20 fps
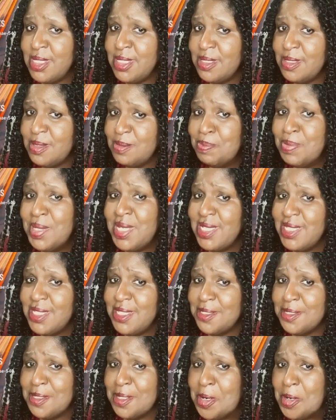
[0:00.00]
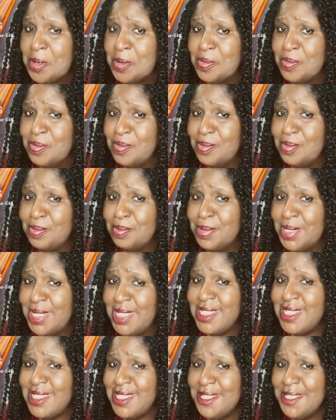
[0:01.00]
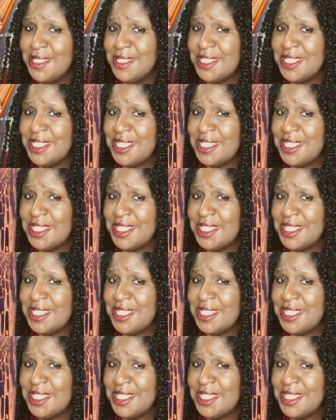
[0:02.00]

it's bits though, butts in the